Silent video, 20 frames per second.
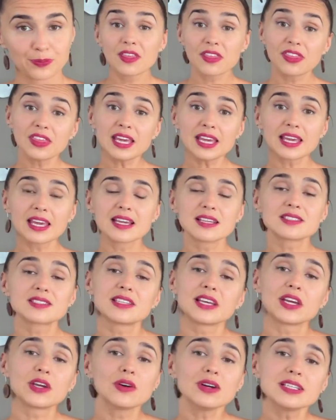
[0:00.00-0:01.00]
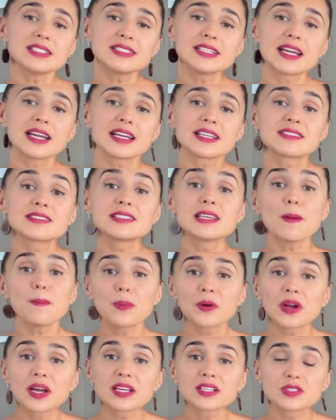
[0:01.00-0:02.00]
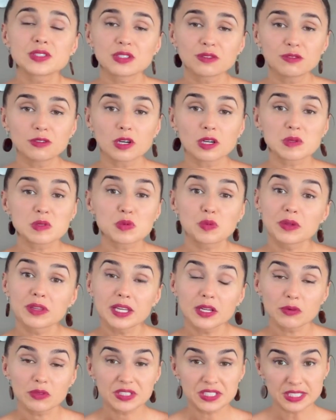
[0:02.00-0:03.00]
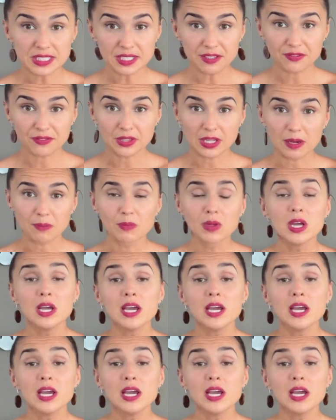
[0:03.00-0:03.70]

The thing is, the USCIS separates the forms when they receive them,